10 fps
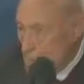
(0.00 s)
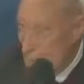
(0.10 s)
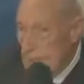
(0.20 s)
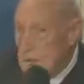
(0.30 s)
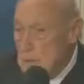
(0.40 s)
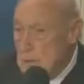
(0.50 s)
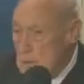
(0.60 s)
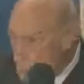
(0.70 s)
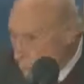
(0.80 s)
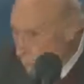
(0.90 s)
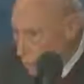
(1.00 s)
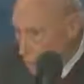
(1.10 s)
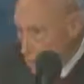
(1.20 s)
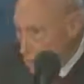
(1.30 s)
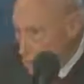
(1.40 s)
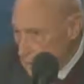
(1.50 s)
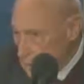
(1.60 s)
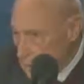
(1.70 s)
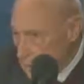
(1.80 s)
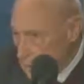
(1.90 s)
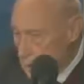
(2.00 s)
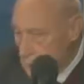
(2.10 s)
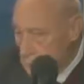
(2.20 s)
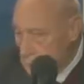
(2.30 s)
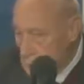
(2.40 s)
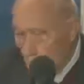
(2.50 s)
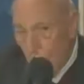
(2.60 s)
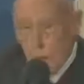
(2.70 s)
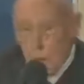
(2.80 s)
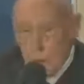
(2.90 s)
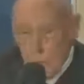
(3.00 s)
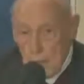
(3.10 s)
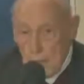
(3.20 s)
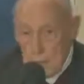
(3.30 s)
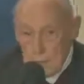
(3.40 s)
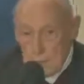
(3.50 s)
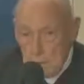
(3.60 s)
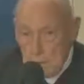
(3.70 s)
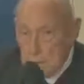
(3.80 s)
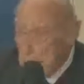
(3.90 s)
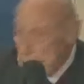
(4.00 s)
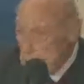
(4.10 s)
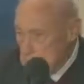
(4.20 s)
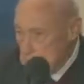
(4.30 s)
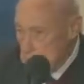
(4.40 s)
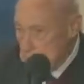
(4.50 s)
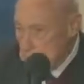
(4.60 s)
has neutralized all our military leadership.